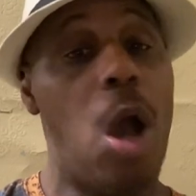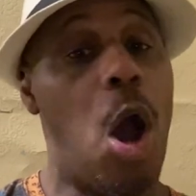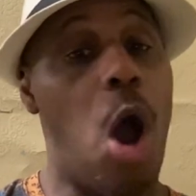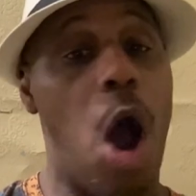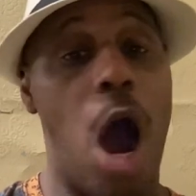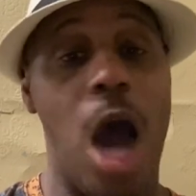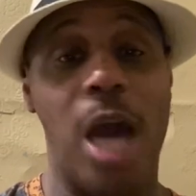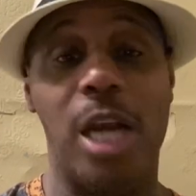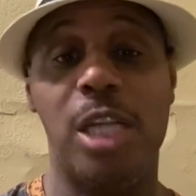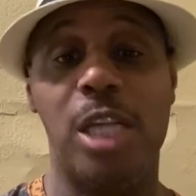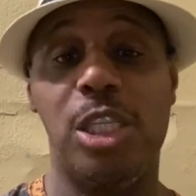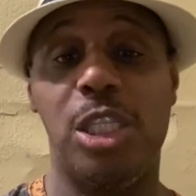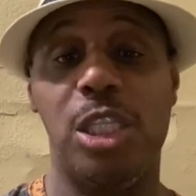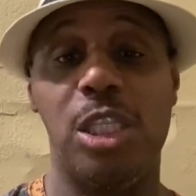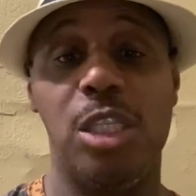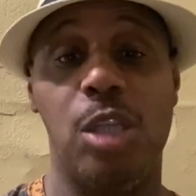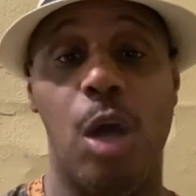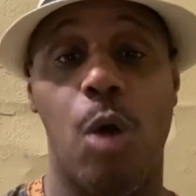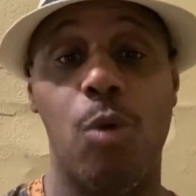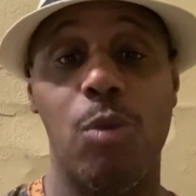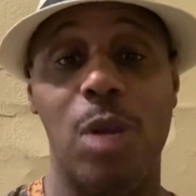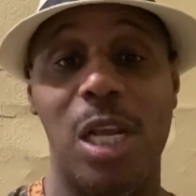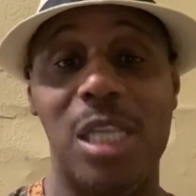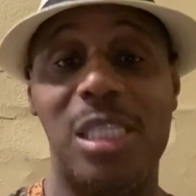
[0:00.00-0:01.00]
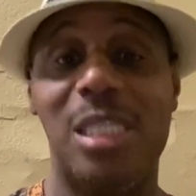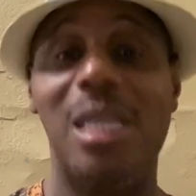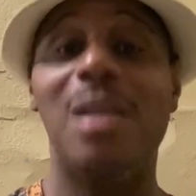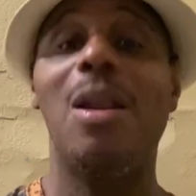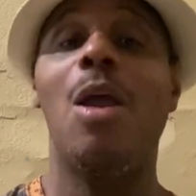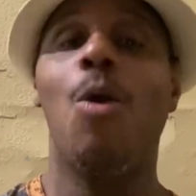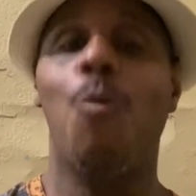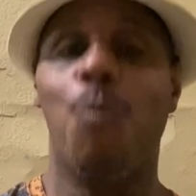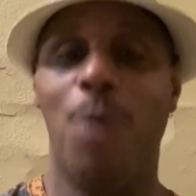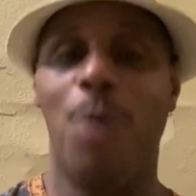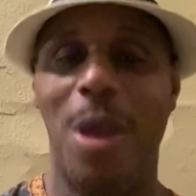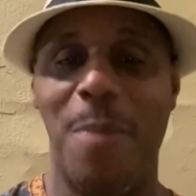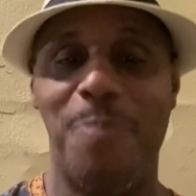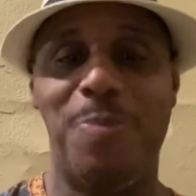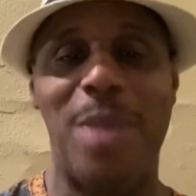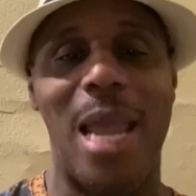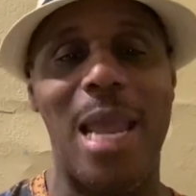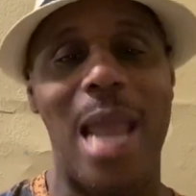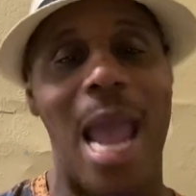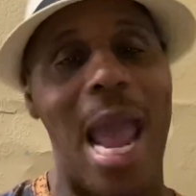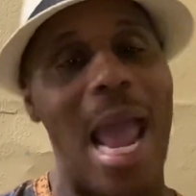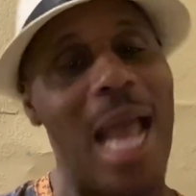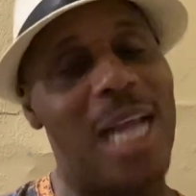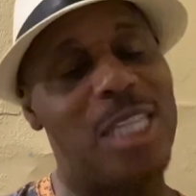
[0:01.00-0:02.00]
Artists don't listen, whip
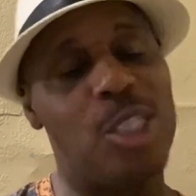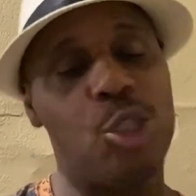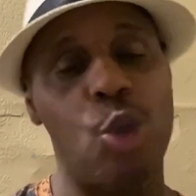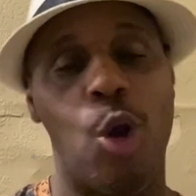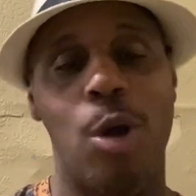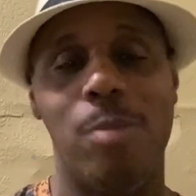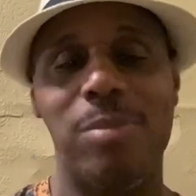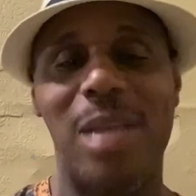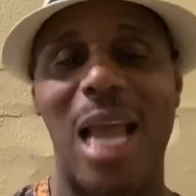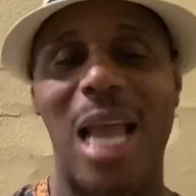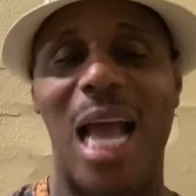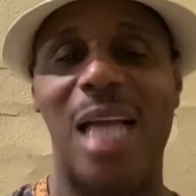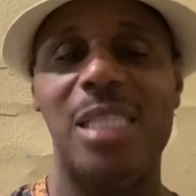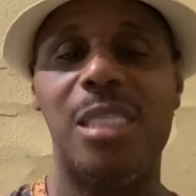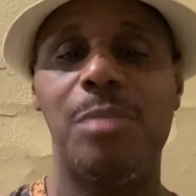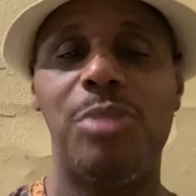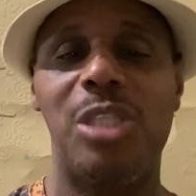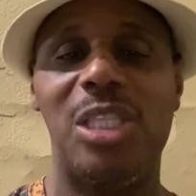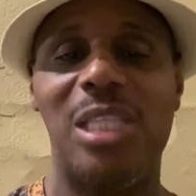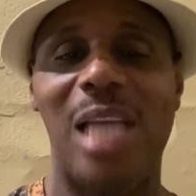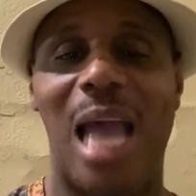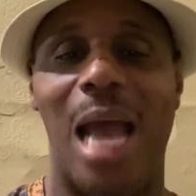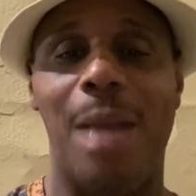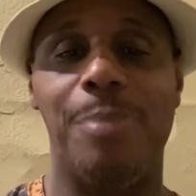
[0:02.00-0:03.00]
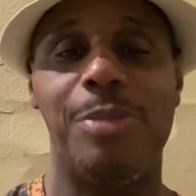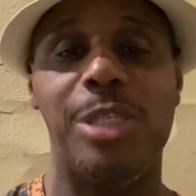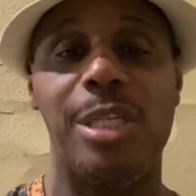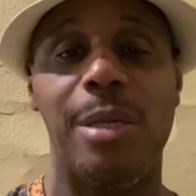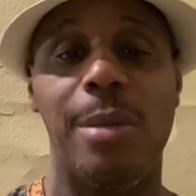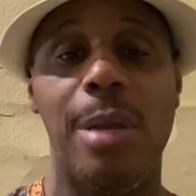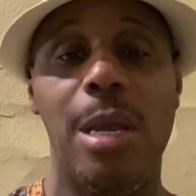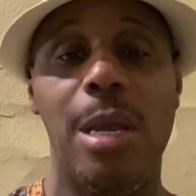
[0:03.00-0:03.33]
their ass, throw them down some steps.